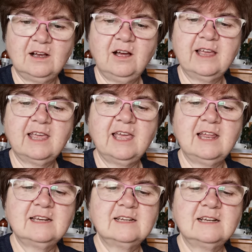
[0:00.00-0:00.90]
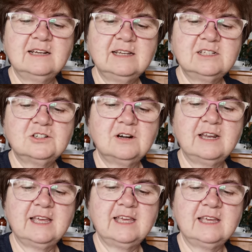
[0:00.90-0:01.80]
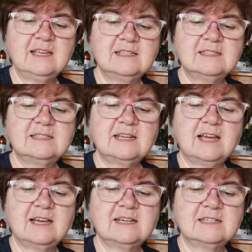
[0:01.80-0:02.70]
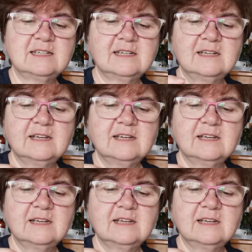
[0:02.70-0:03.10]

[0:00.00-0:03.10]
I can literally start